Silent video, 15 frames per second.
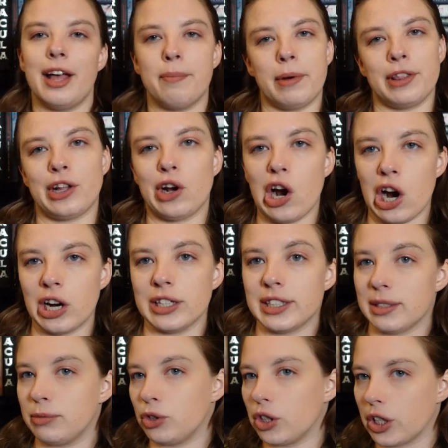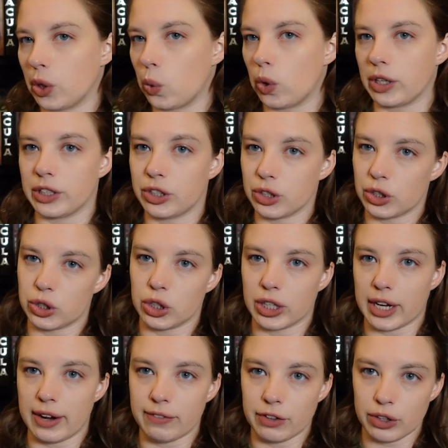but there are some trigger warnings, so do
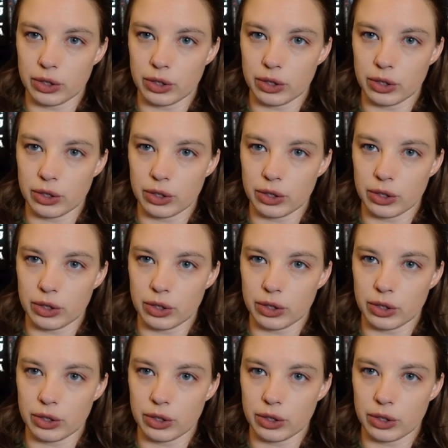look out for